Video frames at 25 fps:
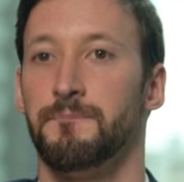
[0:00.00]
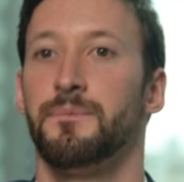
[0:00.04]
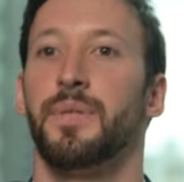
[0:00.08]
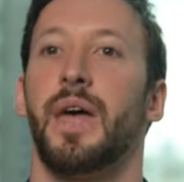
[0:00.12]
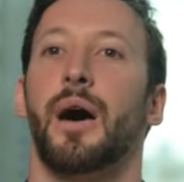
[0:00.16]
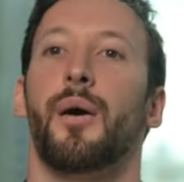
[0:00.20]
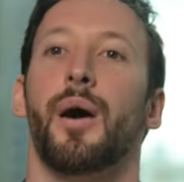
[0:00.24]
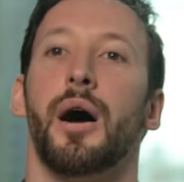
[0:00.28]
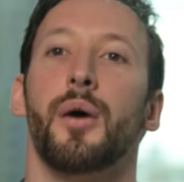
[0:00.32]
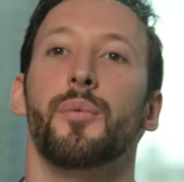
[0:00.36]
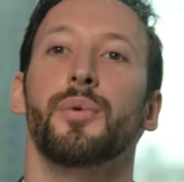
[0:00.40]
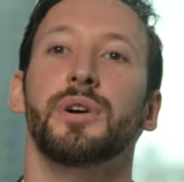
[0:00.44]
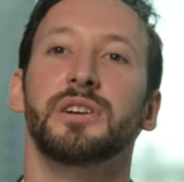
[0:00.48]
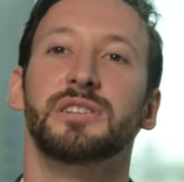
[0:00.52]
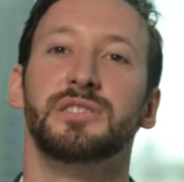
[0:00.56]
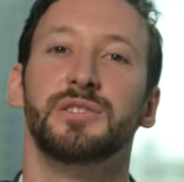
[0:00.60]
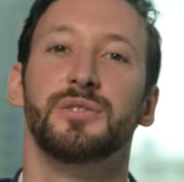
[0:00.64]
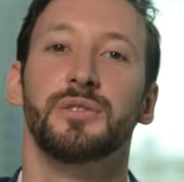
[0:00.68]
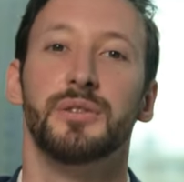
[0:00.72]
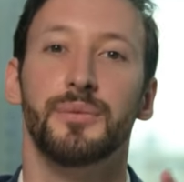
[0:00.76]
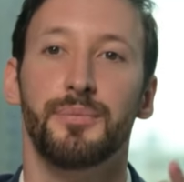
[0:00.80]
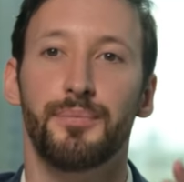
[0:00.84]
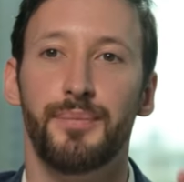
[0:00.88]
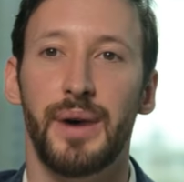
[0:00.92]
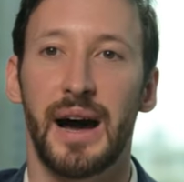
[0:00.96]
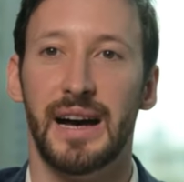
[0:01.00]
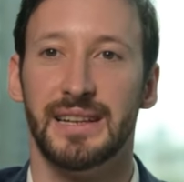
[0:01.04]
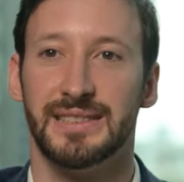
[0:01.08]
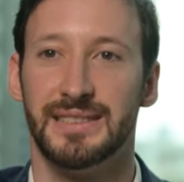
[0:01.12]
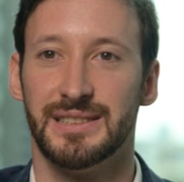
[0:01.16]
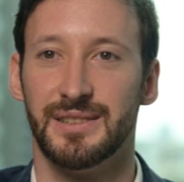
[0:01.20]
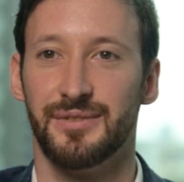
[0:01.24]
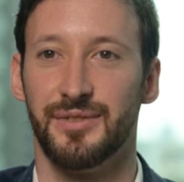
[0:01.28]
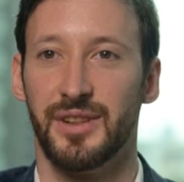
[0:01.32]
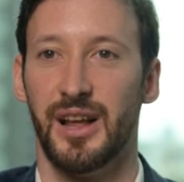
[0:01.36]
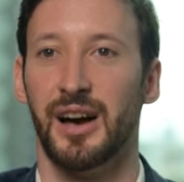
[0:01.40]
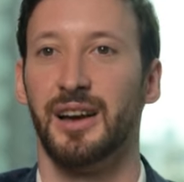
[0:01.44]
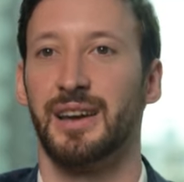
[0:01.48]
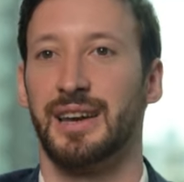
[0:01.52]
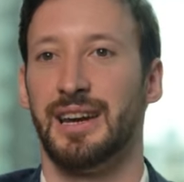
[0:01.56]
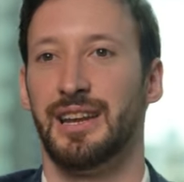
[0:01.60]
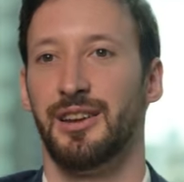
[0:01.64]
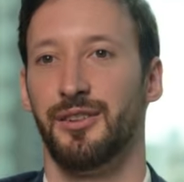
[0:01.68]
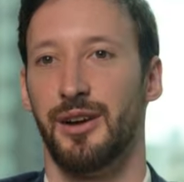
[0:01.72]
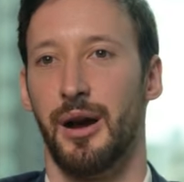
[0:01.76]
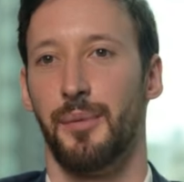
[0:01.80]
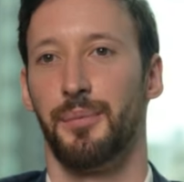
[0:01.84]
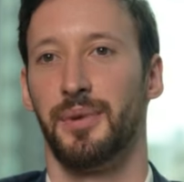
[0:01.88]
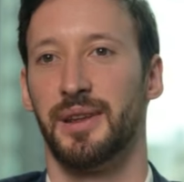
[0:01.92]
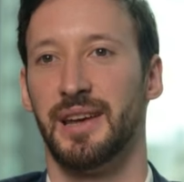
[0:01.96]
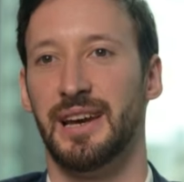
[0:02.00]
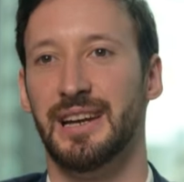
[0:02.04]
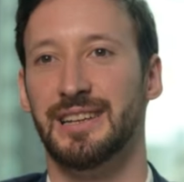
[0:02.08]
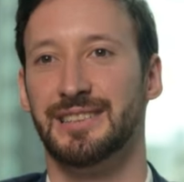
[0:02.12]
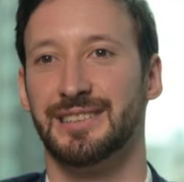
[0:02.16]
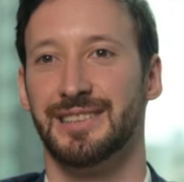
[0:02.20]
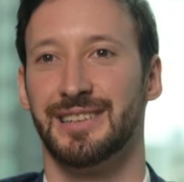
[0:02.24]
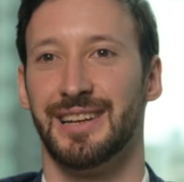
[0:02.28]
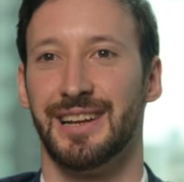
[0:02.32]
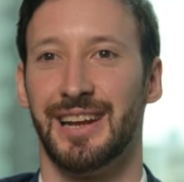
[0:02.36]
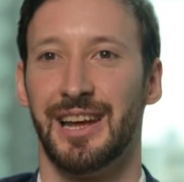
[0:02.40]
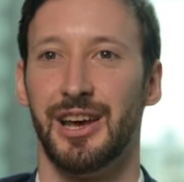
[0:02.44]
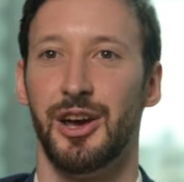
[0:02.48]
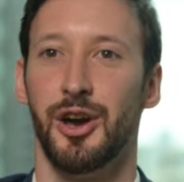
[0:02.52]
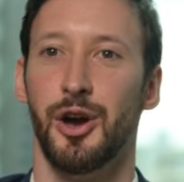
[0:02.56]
Now, I wish you the best of luck in your application, and I